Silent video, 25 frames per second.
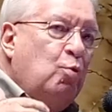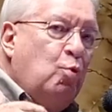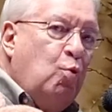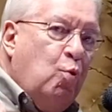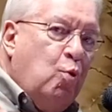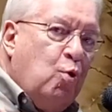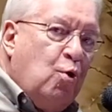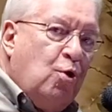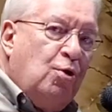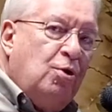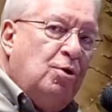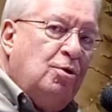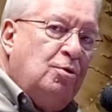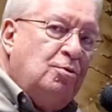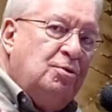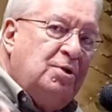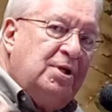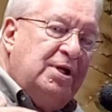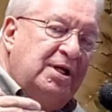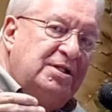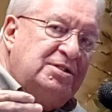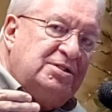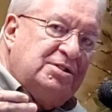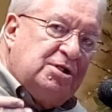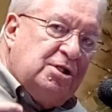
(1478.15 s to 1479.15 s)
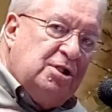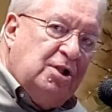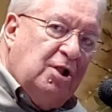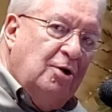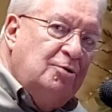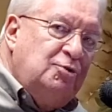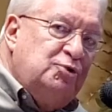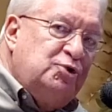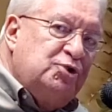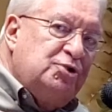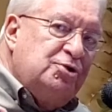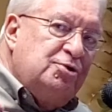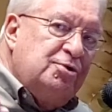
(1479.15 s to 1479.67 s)
world gets
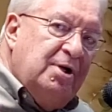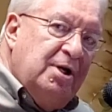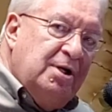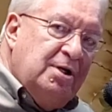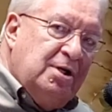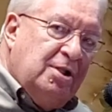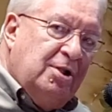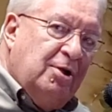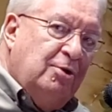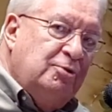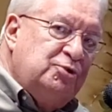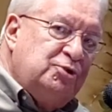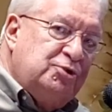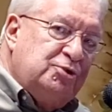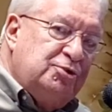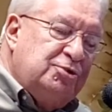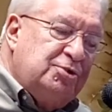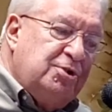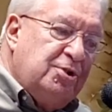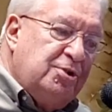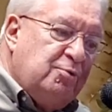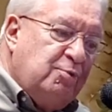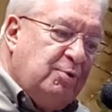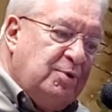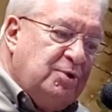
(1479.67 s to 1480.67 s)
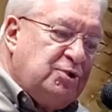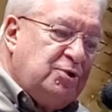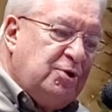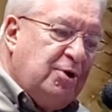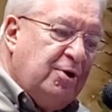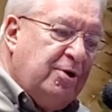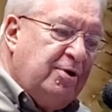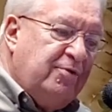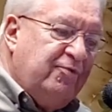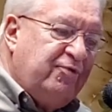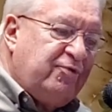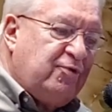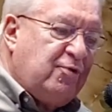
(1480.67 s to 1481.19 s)
closer and closer to the
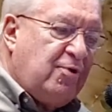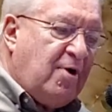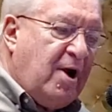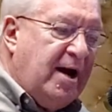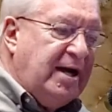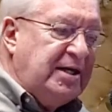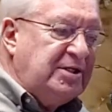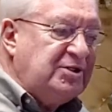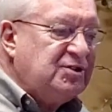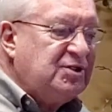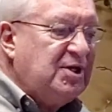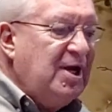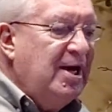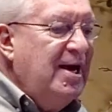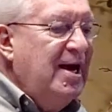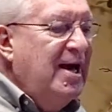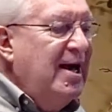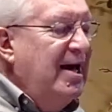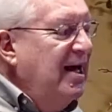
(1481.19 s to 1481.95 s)
return of Christ,